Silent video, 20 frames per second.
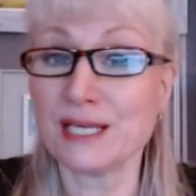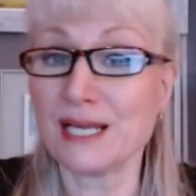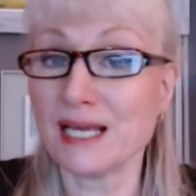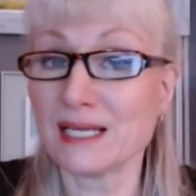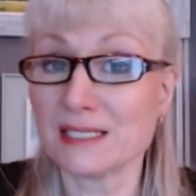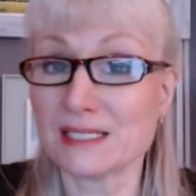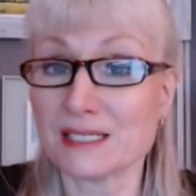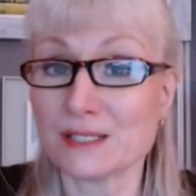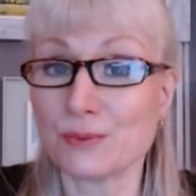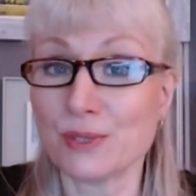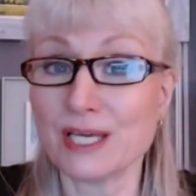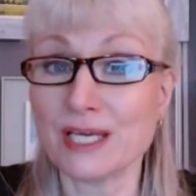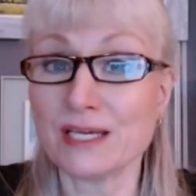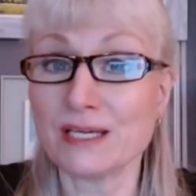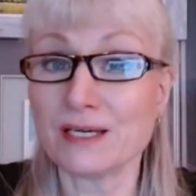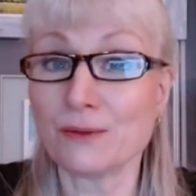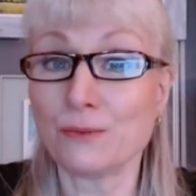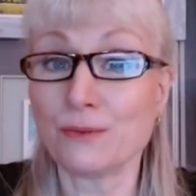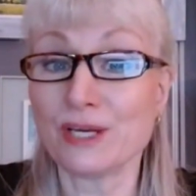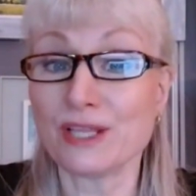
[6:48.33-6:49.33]
next
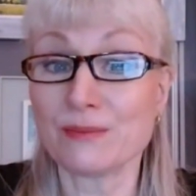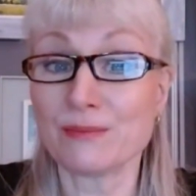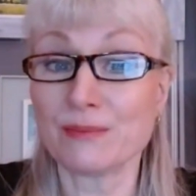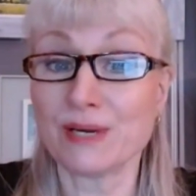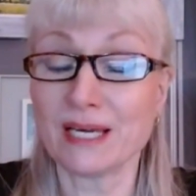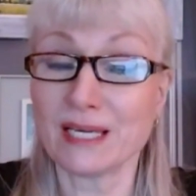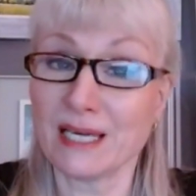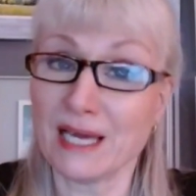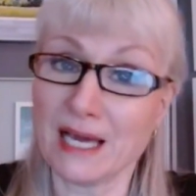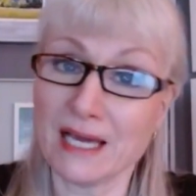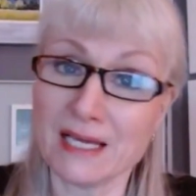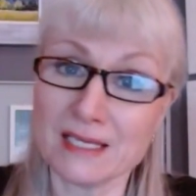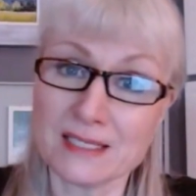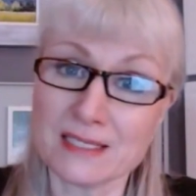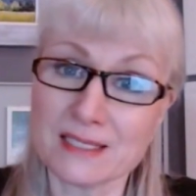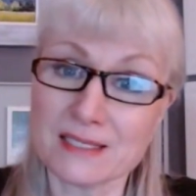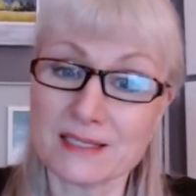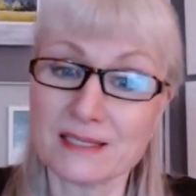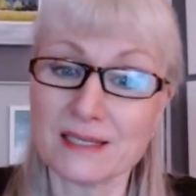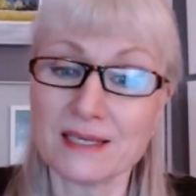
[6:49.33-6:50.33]
week with my
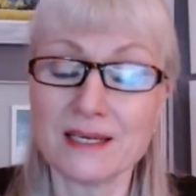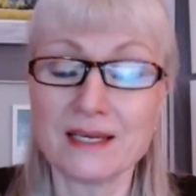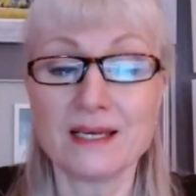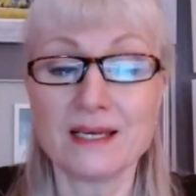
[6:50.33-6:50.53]
guest.